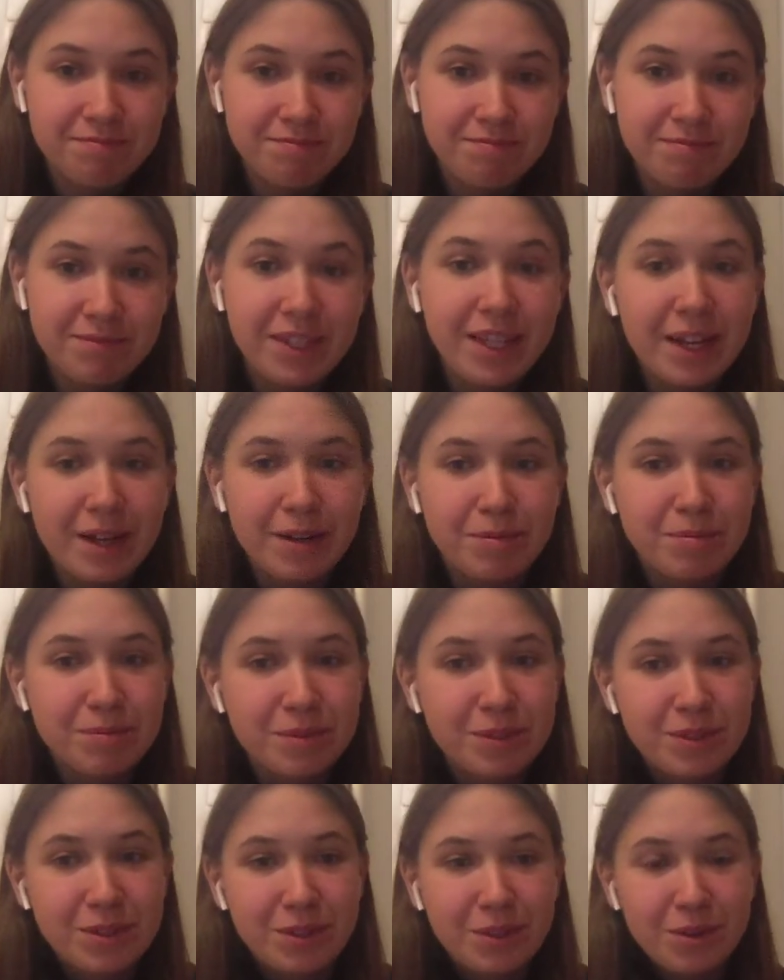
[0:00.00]
Yeah,
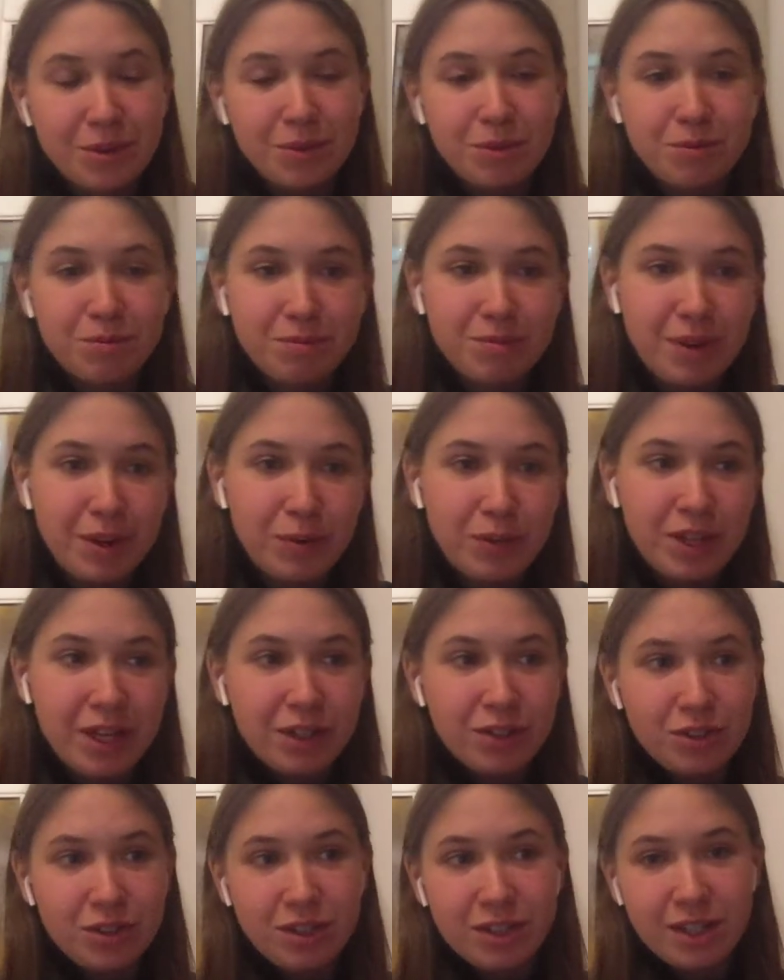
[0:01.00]
so I would
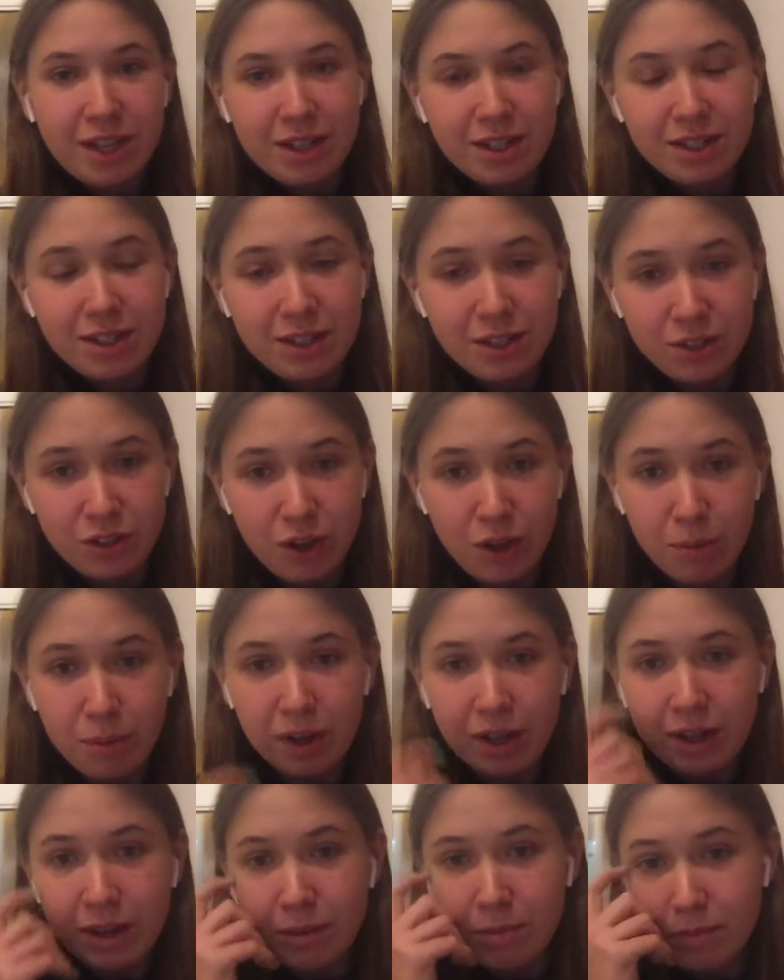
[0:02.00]
like to discuss this
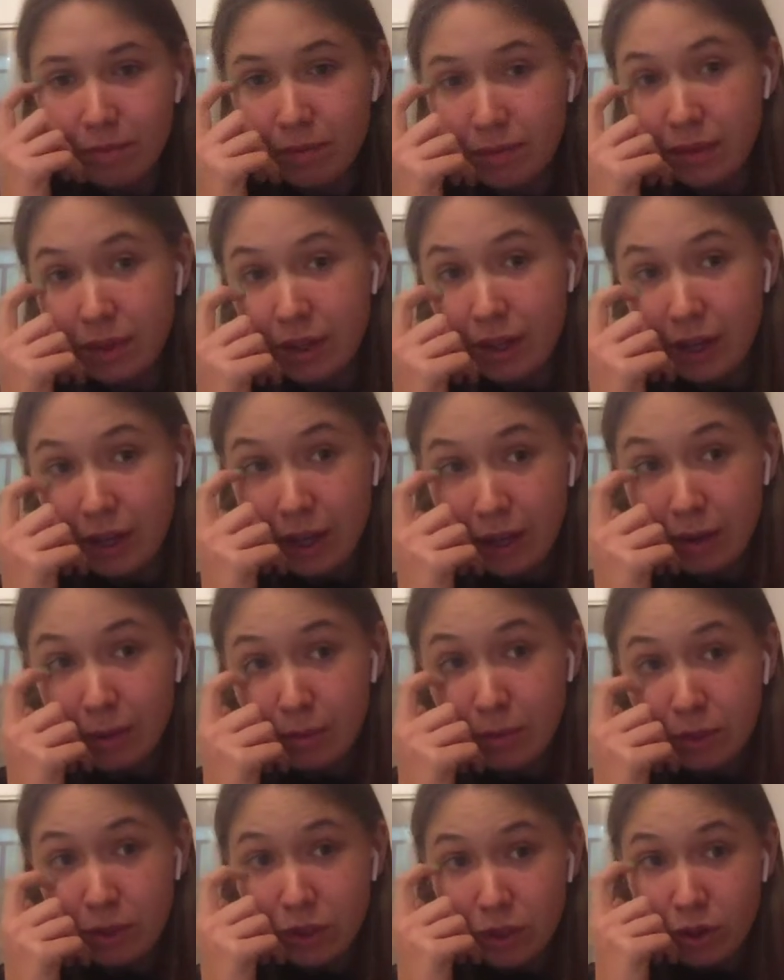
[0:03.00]
topic.
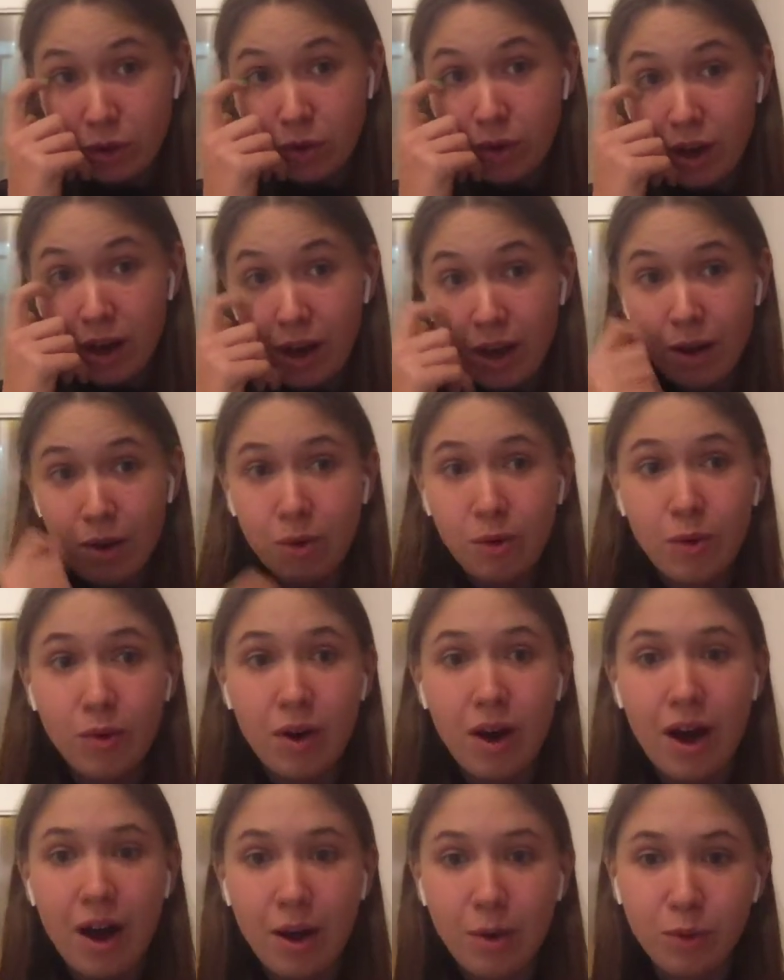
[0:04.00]
So how
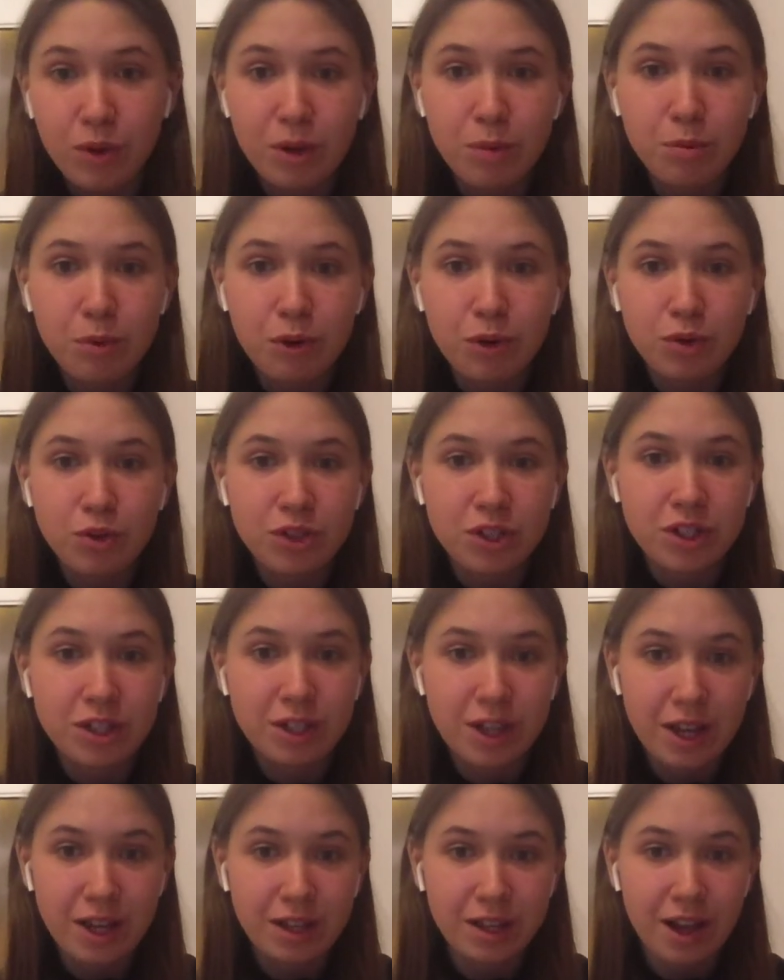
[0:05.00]
I would approach it
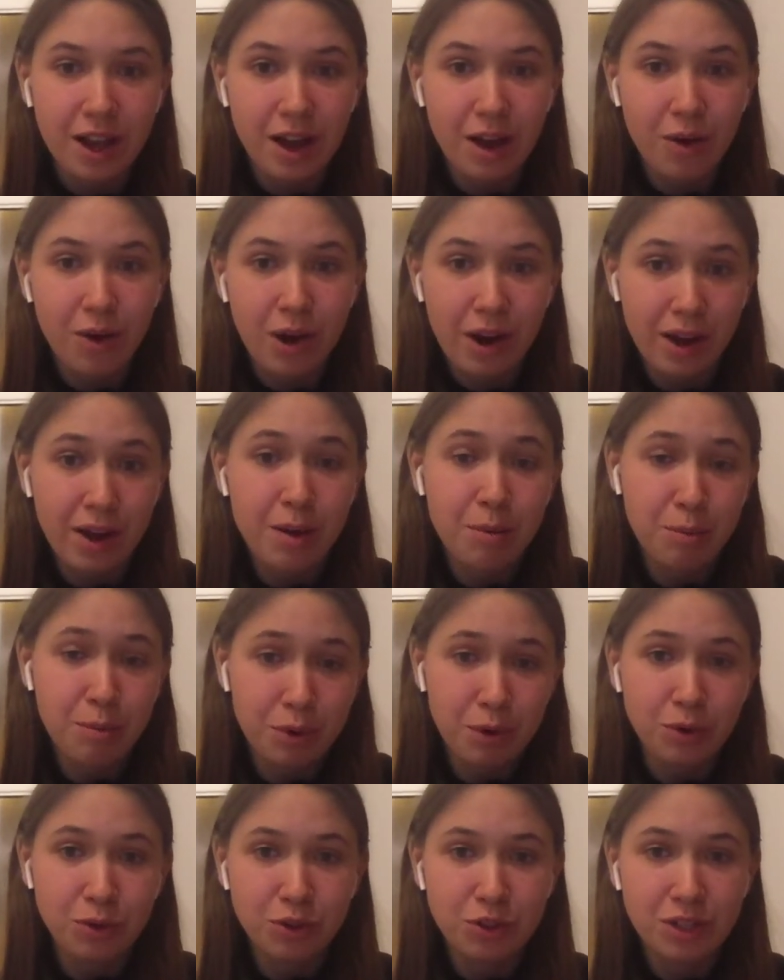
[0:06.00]
and how I
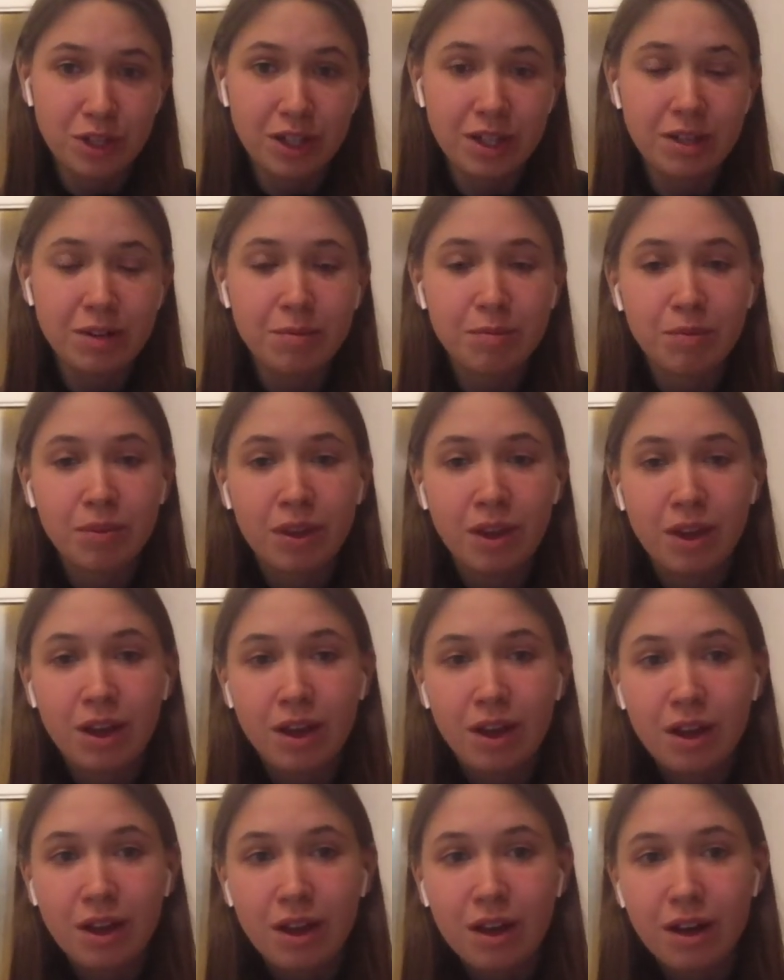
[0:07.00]
approached it.
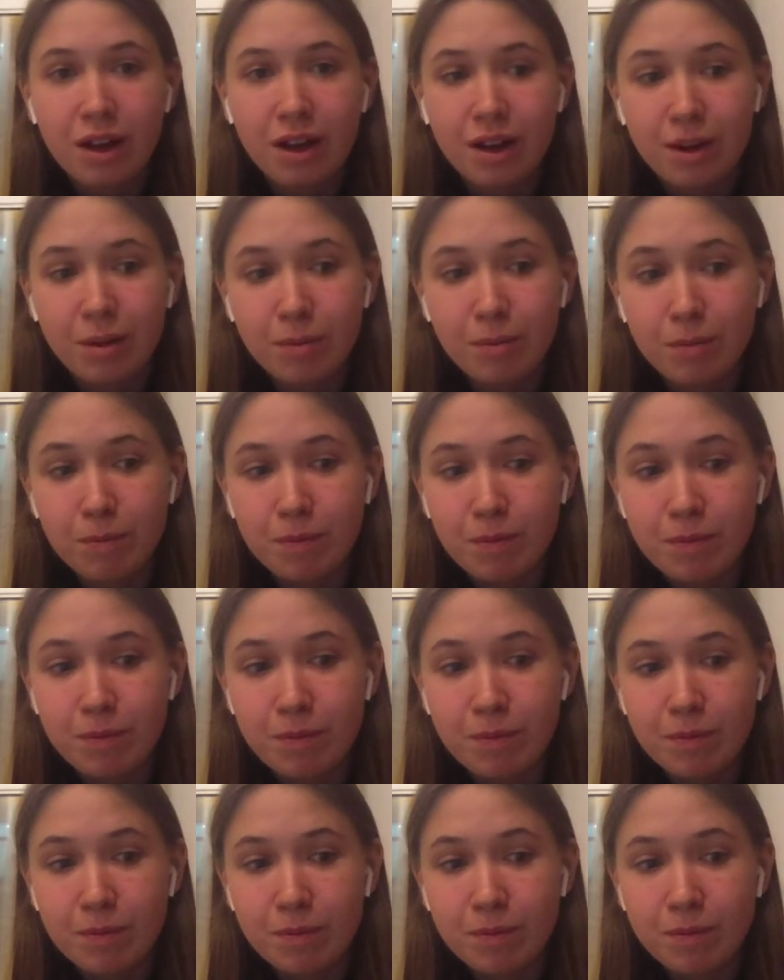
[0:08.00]

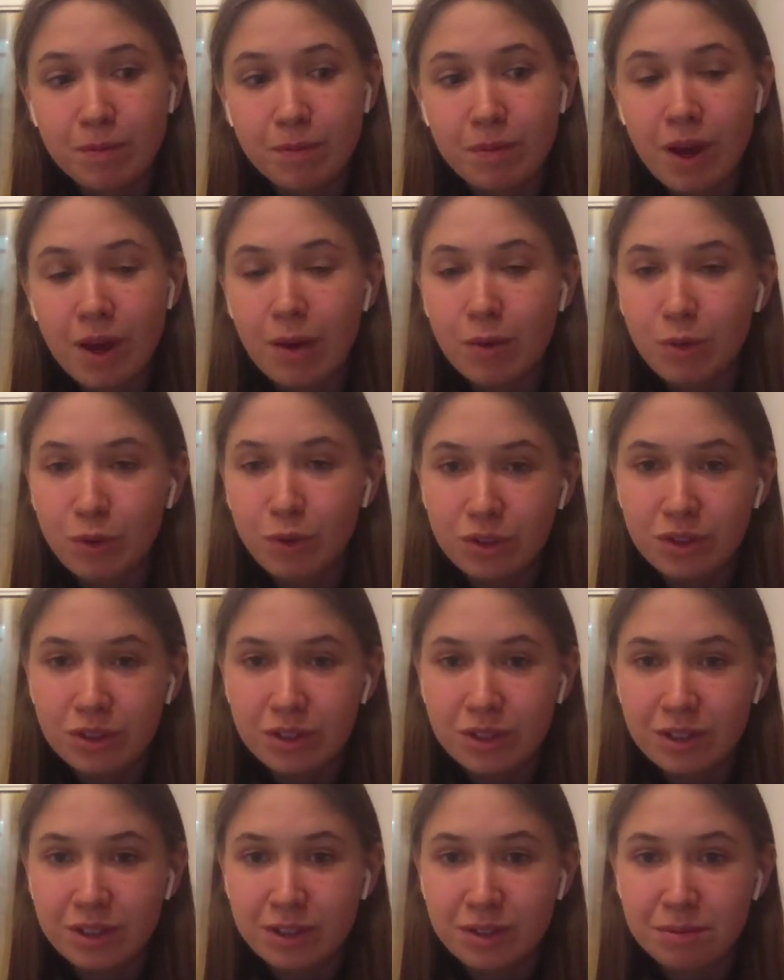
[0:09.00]
I would
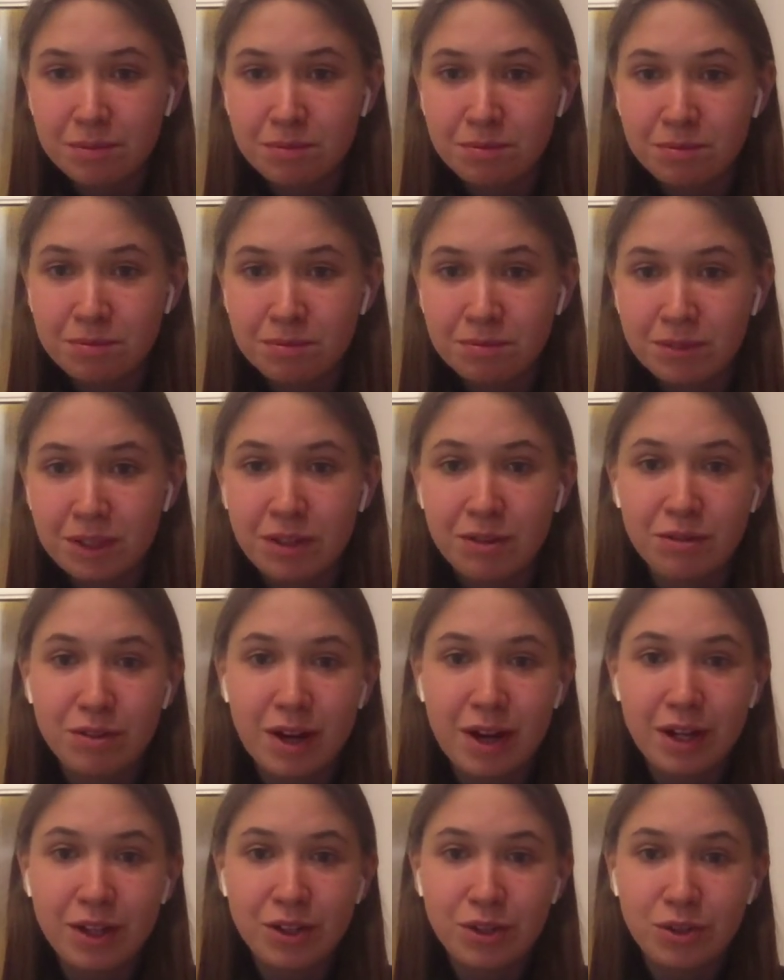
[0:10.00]

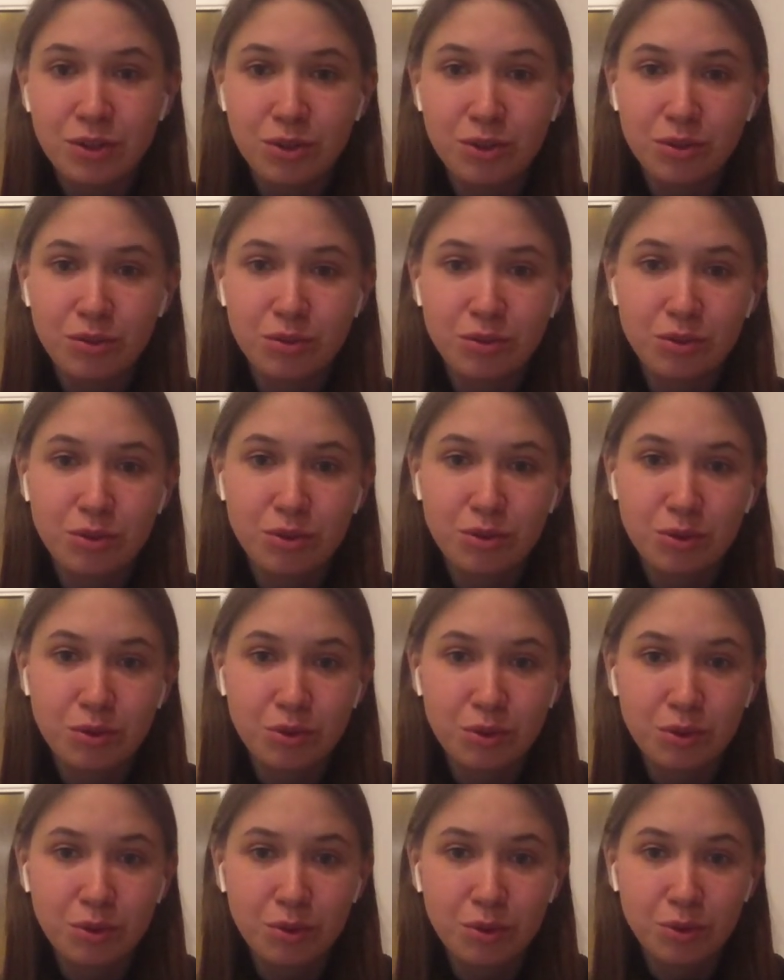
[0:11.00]
invite you
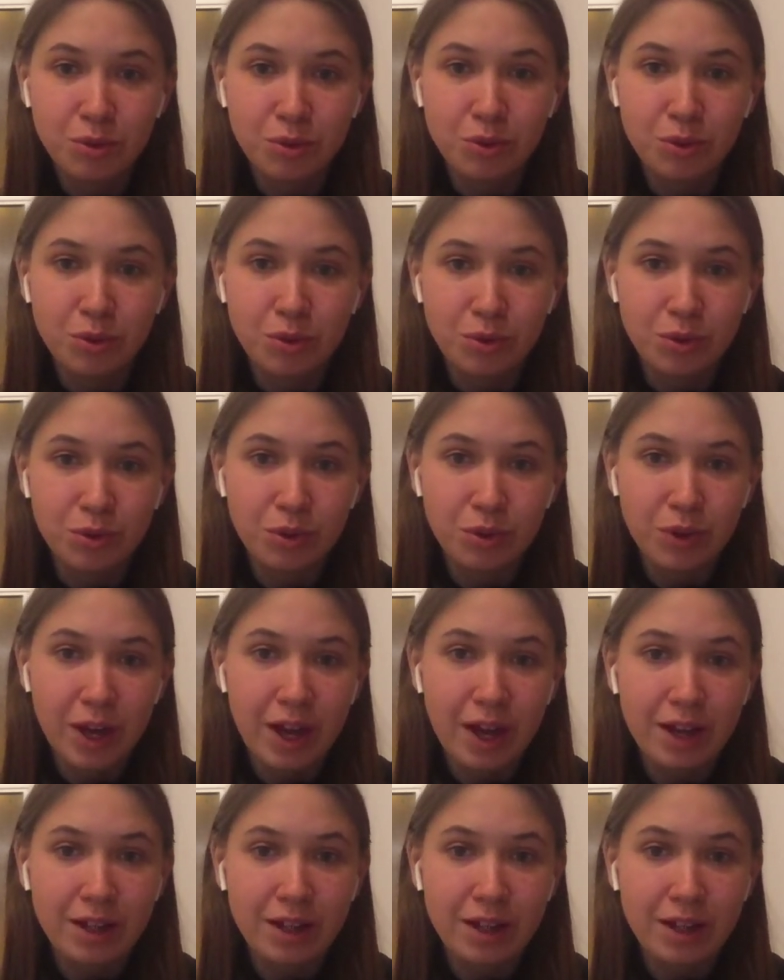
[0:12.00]
to look
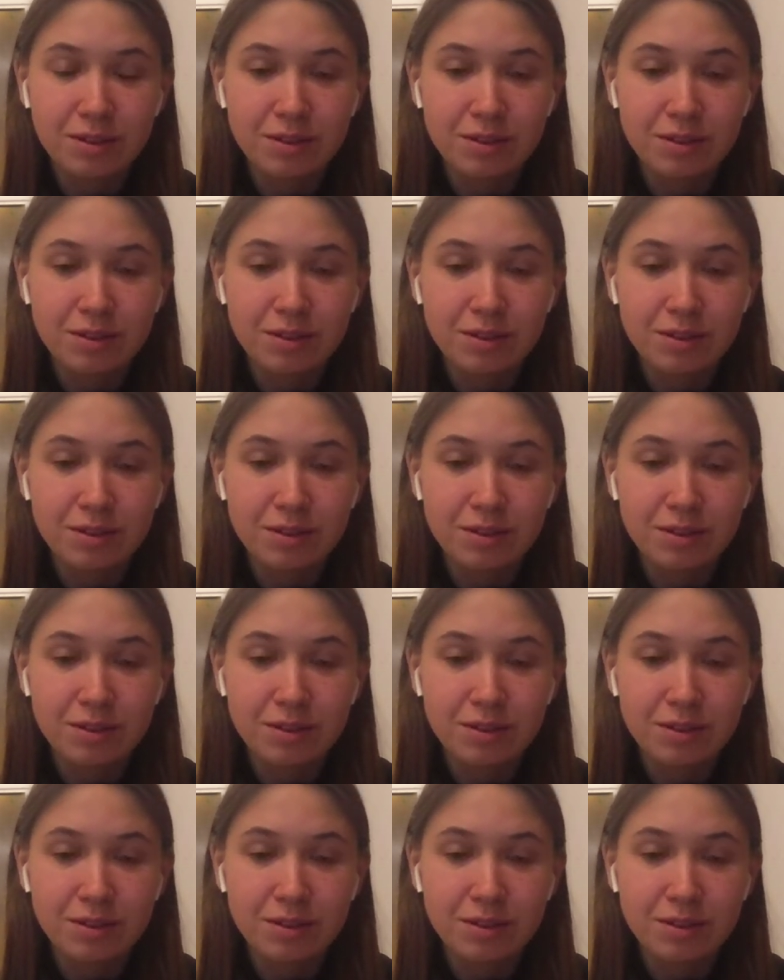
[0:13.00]
at